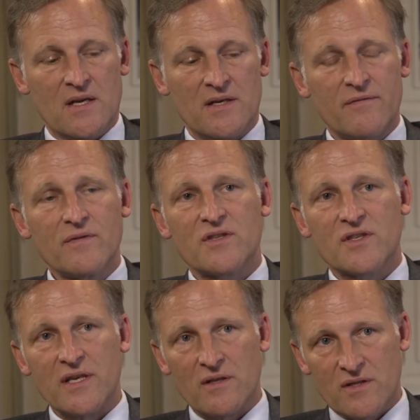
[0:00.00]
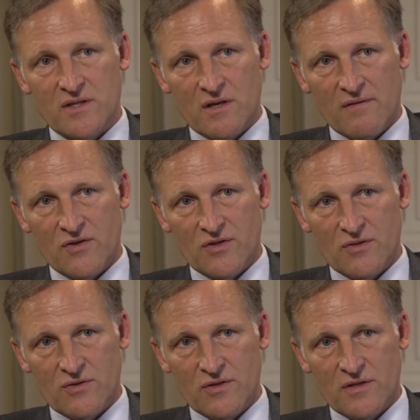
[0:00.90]
different skills of the
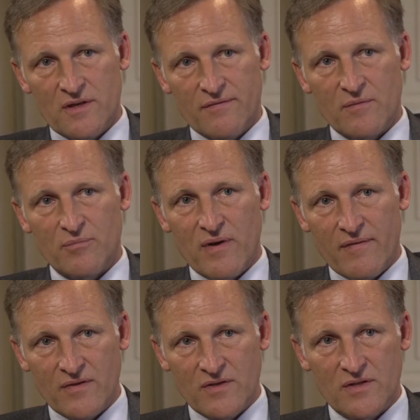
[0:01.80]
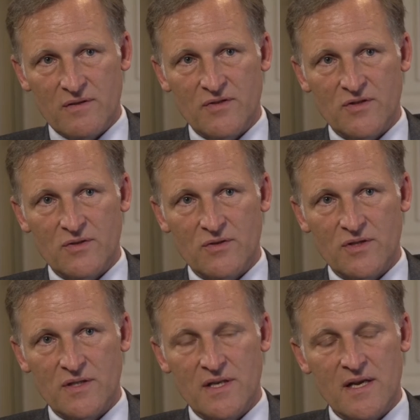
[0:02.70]
surgeon, different preferences of the
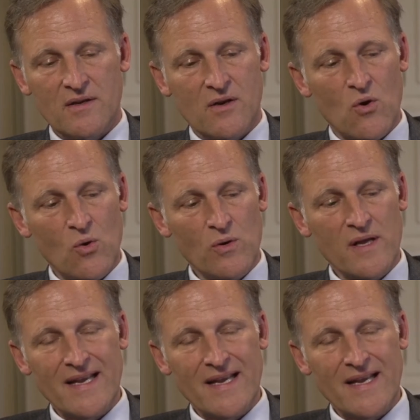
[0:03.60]
surgeons, and a whole,